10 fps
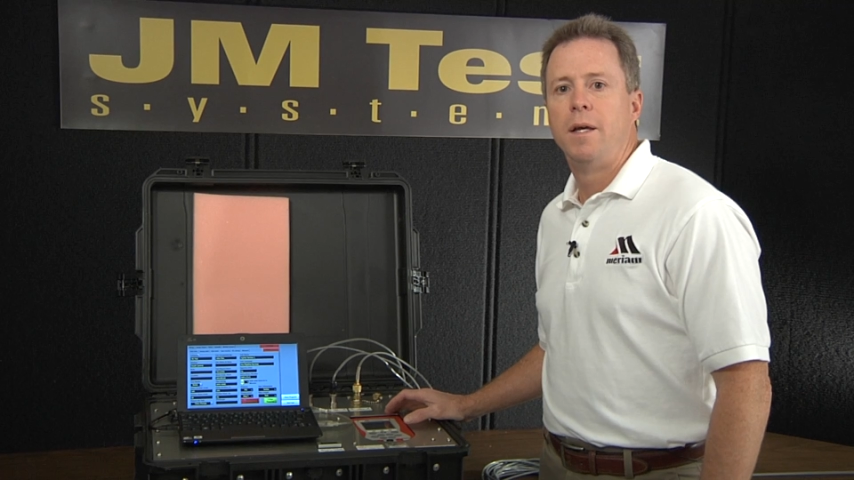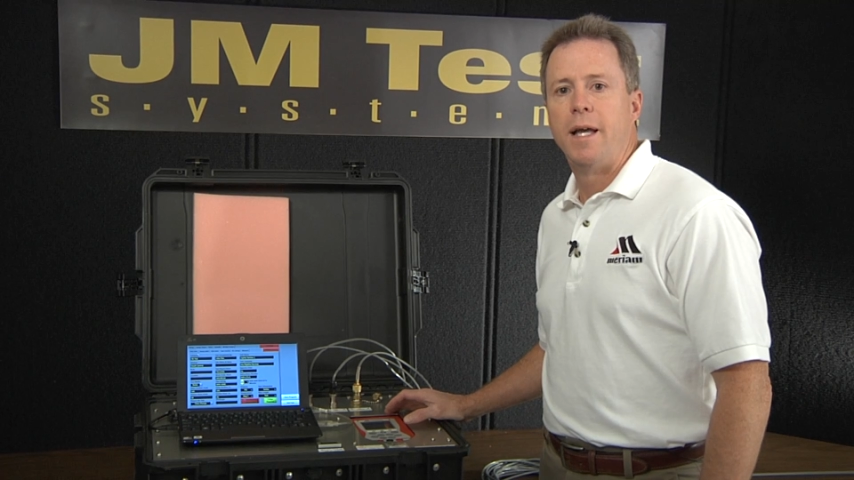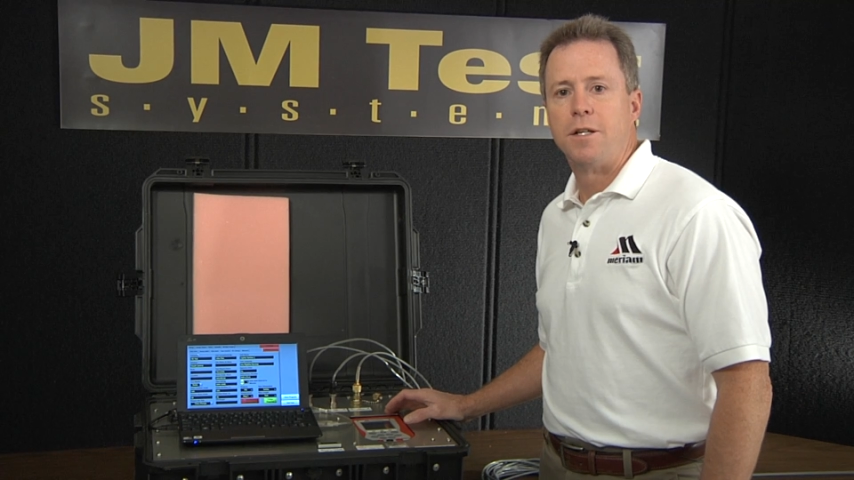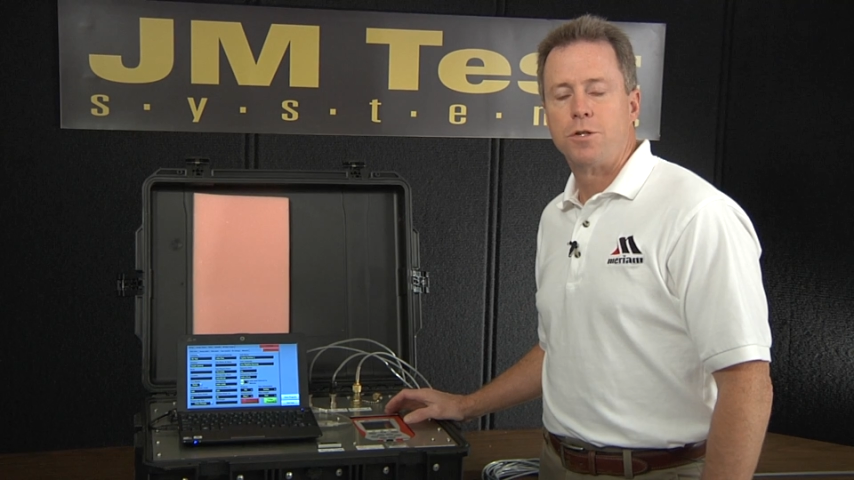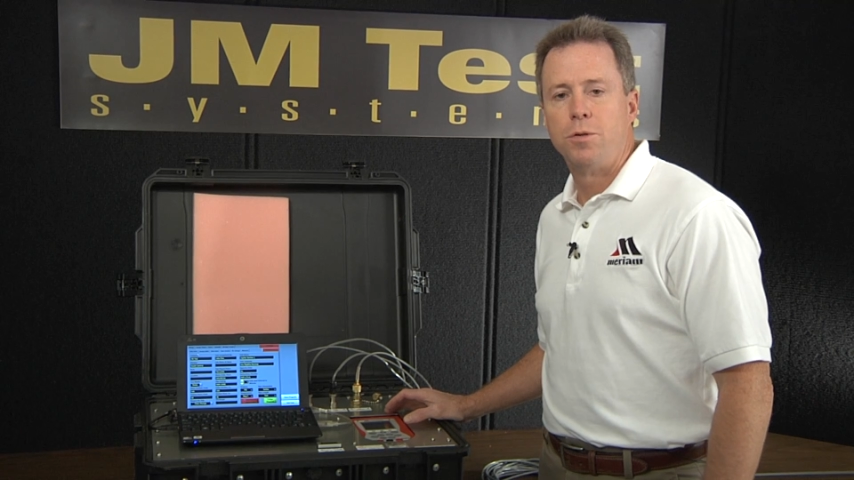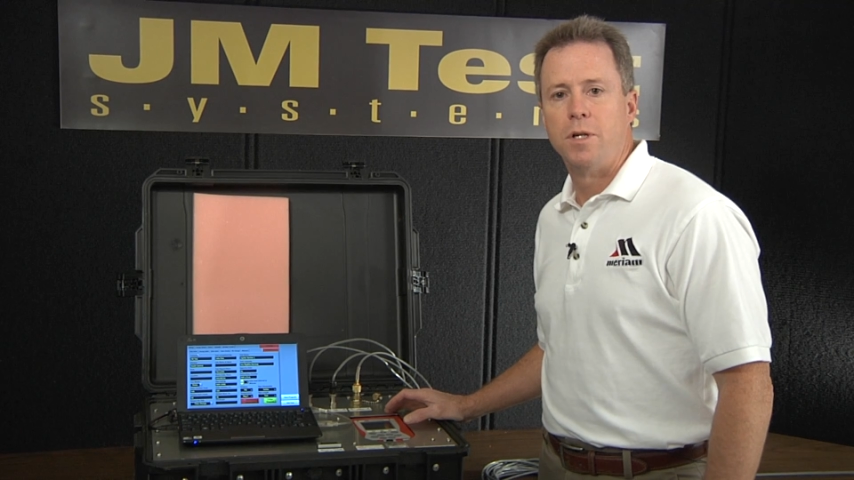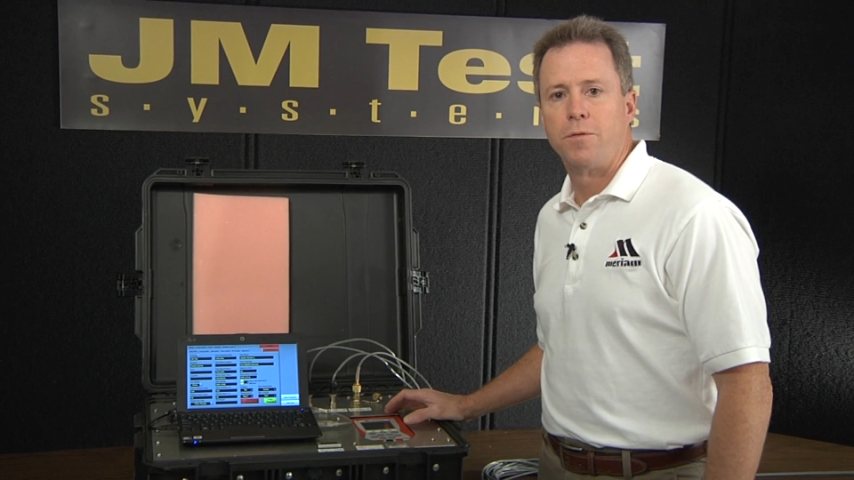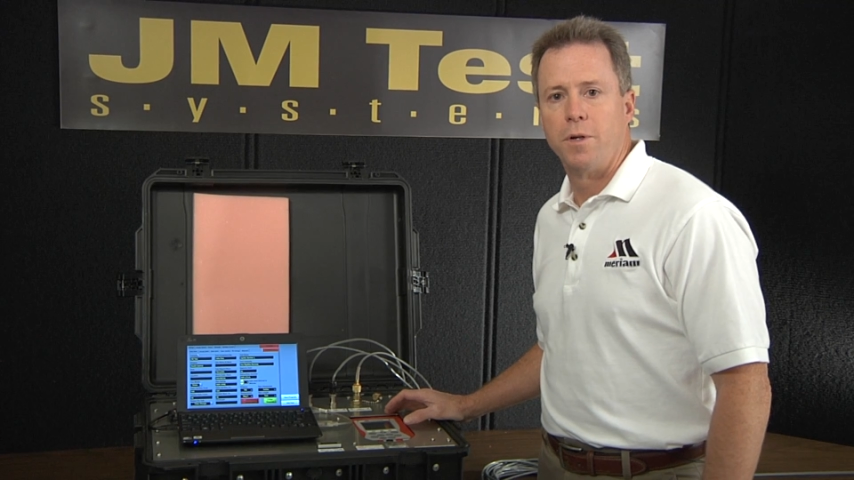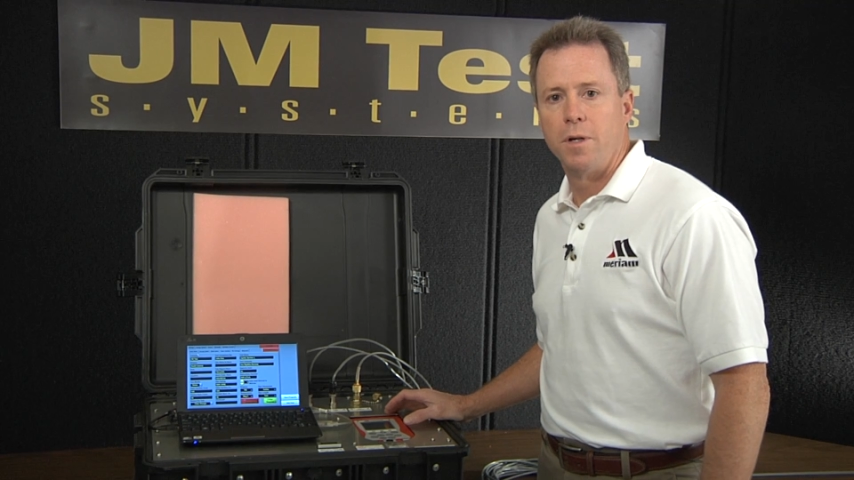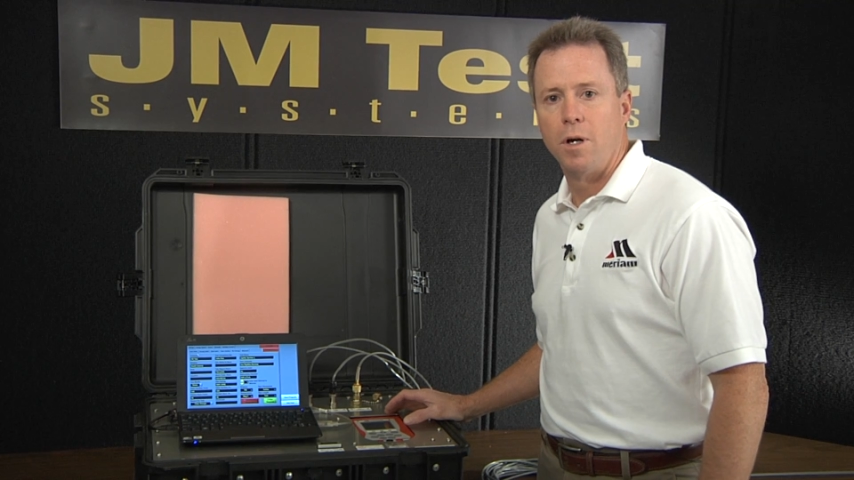and two
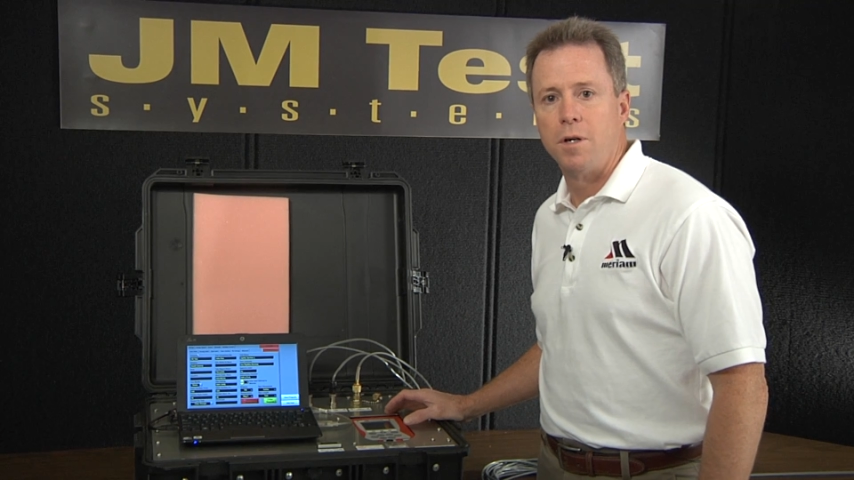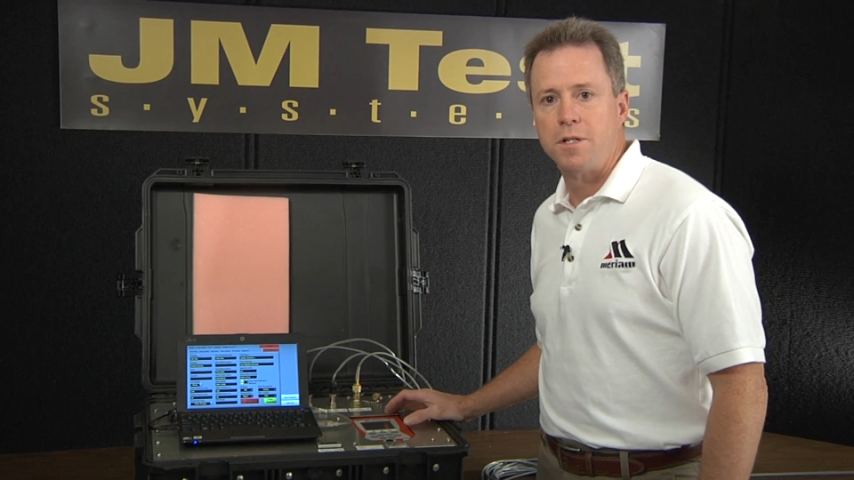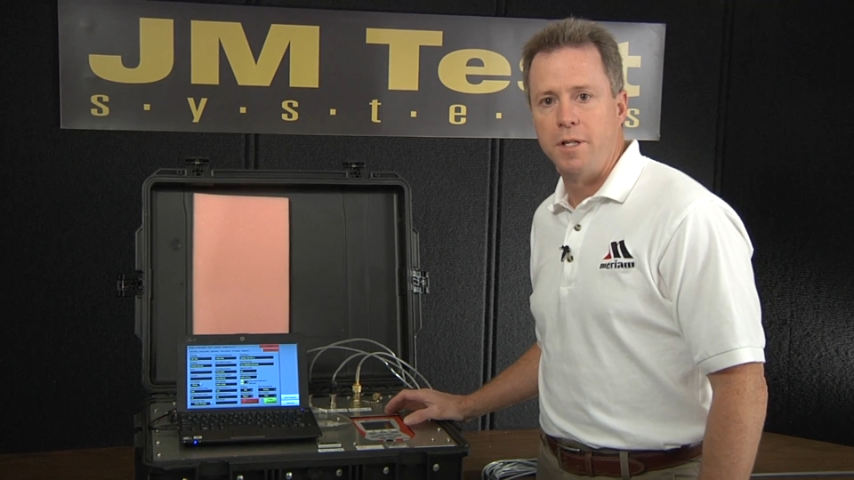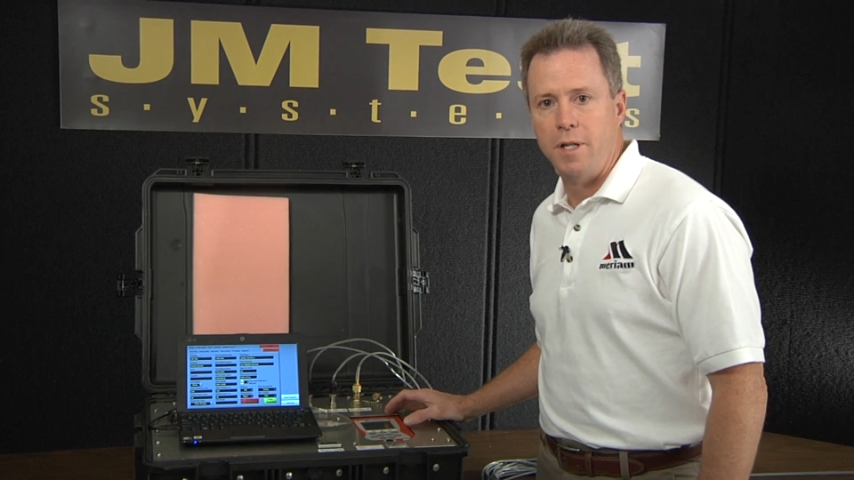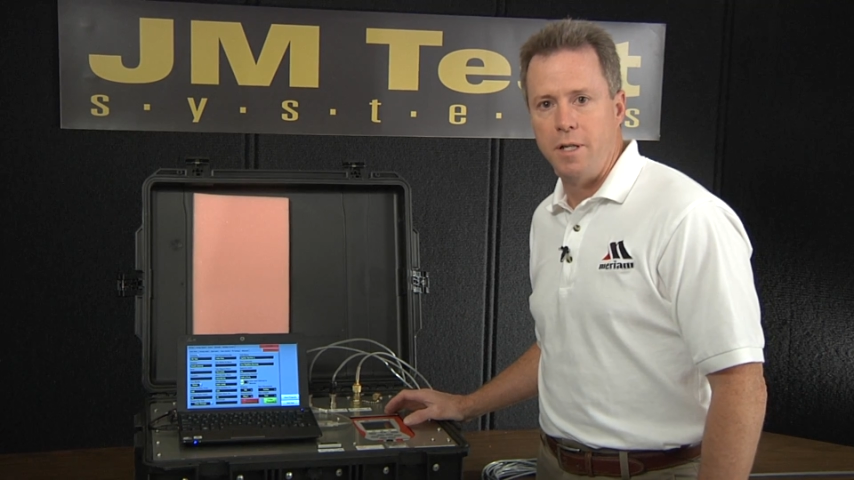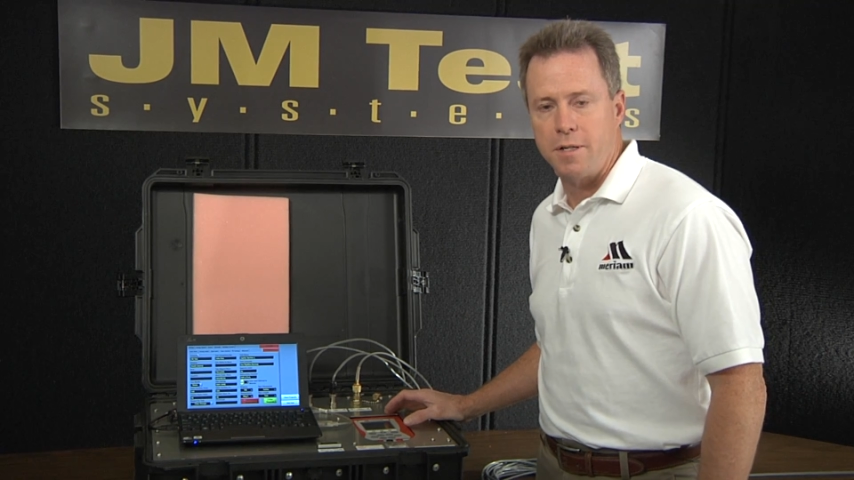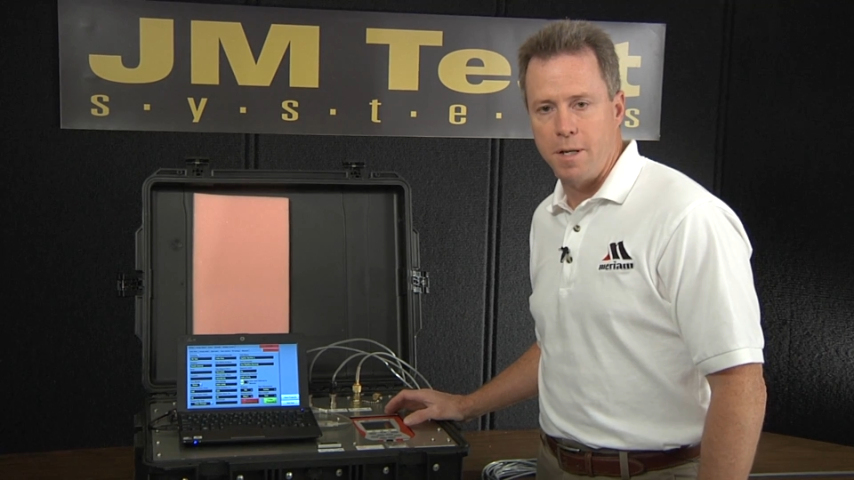different RTD